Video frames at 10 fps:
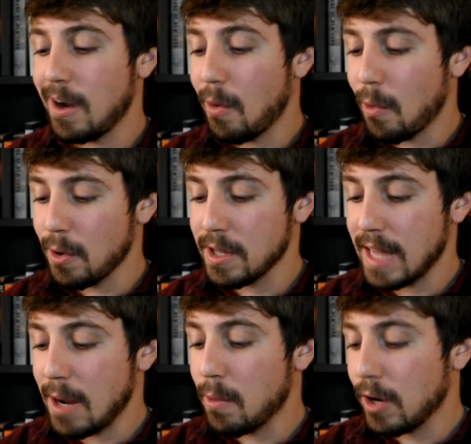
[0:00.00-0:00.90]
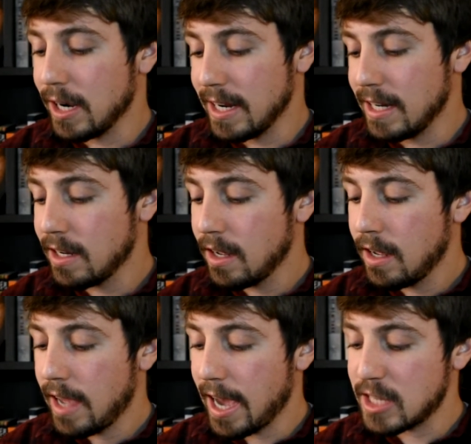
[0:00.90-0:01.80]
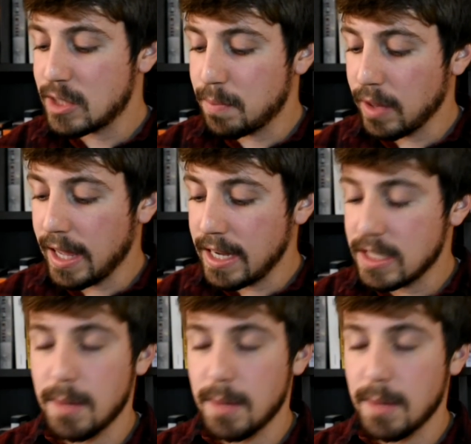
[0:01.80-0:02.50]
or they would explain